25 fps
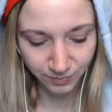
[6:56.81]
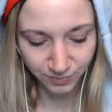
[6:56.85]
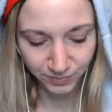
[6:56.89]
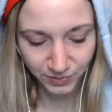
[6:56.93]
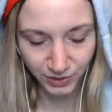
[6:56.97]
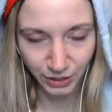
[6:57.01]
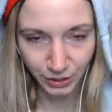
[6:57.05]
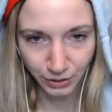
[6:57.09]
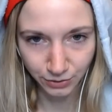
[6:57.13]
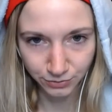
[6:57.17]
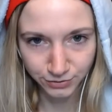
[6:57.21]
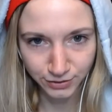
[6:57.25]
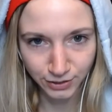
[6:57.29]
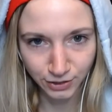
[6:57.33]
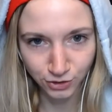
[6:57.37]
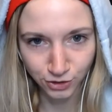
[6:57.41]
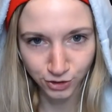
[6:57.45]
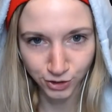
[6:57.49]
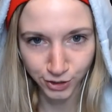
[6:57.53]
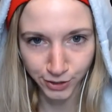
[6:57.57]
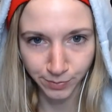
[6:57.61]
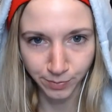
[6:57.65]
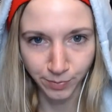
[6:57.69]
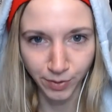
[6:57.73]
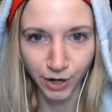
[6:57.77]
you know, stationed
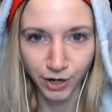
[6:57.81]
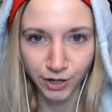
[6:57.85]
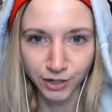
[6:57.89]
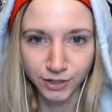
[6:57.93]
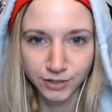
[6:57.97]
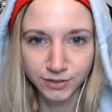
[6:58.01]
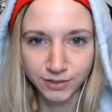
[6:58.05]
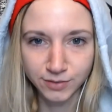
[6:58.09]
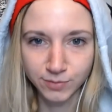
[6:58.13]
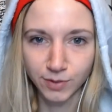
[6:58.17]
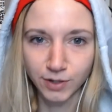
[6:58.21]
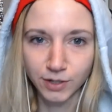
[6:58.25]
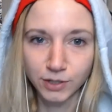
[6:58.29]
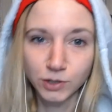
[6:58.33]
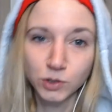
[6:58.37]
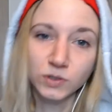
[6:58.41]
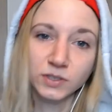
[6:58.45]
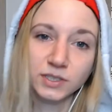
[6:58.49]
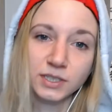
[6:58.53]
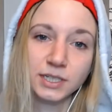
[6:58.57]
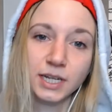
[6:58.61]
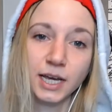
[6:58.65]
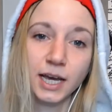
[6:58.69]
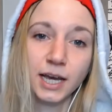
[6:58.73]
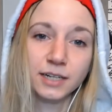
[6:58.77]
on Mars and Mars was
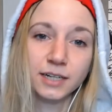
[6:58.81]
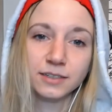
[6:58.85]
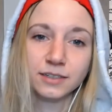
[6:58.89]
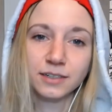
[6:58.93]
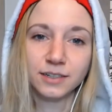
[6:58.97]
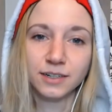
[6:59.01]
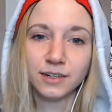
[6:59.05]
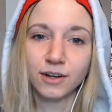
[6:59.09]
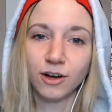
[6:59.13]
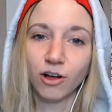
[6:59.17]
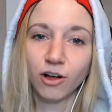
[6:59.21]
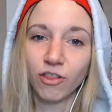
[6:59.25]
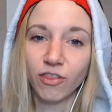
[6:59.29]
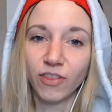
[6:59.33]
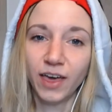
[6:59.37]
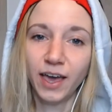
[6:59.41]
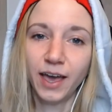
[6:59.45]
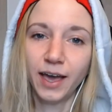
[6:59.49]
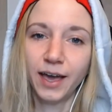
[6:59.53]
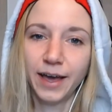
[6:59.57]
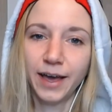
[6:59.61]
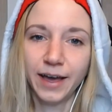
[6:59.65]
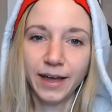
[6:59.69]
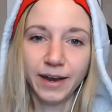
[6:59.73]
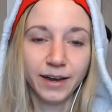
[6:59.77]
attacked and all
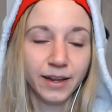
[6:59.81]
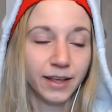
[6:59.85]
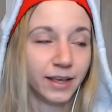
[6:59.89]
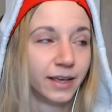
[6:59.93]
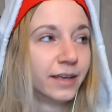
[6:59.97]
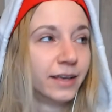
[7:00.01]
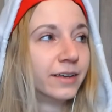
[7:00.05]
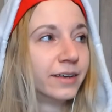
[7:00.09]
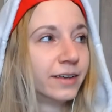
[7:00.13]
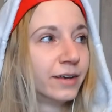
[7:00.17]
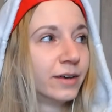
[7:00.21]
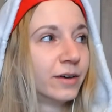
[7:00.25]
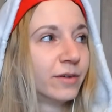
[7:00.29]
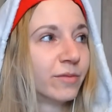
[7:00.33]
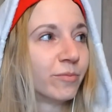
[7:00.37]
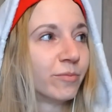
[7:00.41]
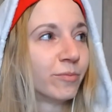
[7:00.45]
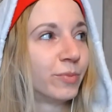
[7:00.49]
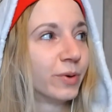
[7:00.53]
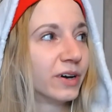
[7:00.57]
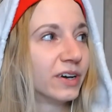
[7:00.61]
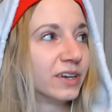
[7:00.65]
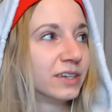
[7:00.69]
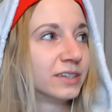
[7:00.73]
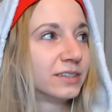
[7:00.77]
that,
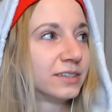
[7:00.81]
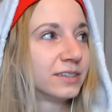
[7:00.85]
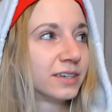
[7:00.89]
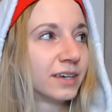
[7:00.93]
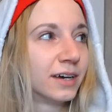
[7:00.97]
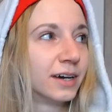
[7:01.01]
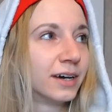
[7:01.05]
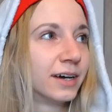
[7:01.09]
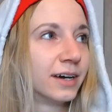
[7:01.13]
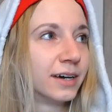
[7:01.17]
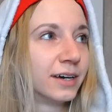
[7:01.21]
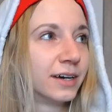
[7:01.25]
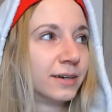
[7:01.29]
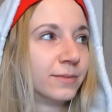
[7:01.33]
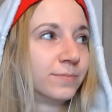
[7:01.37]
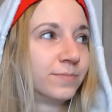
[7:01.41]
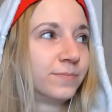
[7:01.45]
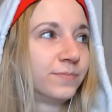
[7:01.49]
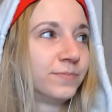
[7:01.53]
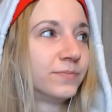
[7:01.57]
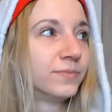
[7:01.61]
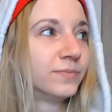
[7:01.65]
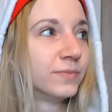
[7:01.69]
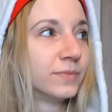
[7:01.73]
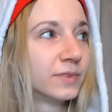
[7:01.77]
but
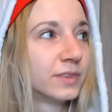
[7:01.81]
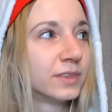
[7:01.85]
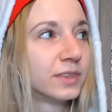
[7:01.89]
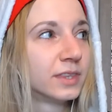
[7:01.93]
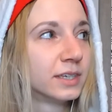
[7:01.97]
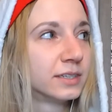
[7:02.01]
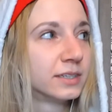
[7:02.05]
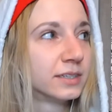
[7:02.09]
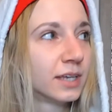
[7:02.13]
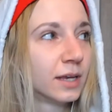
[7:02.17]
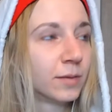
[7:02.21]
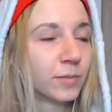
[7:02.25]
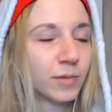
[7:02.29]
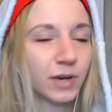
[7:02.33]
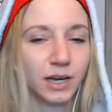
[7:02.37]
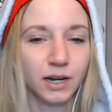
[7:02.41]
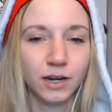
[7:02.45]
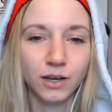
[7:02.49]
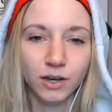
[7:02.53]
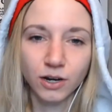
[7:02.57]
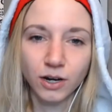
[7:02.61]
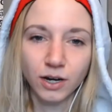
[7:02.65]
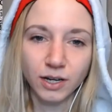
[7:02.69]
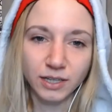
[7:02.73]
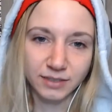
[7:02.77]
the same kind of
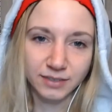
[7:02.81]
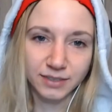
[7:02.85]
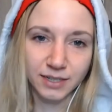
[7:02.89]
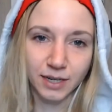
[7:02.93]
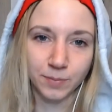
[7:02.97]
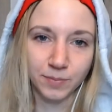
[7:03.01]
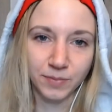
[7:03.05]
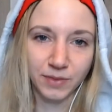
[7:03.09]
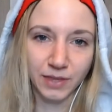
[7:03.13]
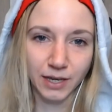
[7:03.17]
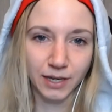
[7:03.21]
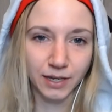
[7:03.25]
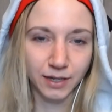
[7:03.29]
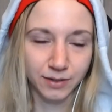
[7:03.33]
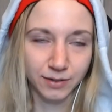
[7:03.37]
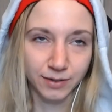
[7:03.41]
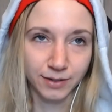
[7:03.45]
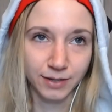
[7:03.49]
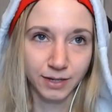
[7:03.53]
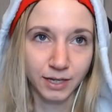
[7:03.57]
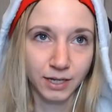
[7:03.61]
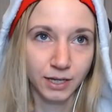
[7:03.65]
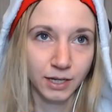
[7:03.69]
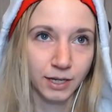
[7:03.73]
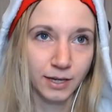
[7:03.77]
concept, like,
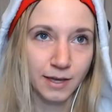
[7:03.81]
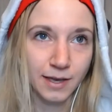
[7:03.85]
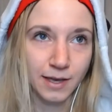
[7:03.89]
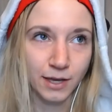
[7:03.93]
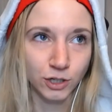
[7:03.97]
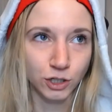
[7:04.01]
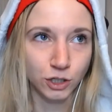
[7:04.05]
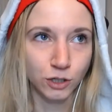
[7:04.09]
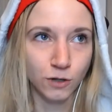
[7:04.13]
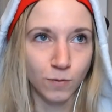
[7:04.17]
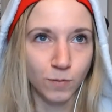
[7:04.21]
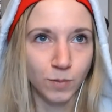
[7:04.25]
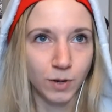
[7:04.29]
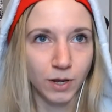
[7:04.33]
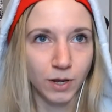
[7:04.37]
two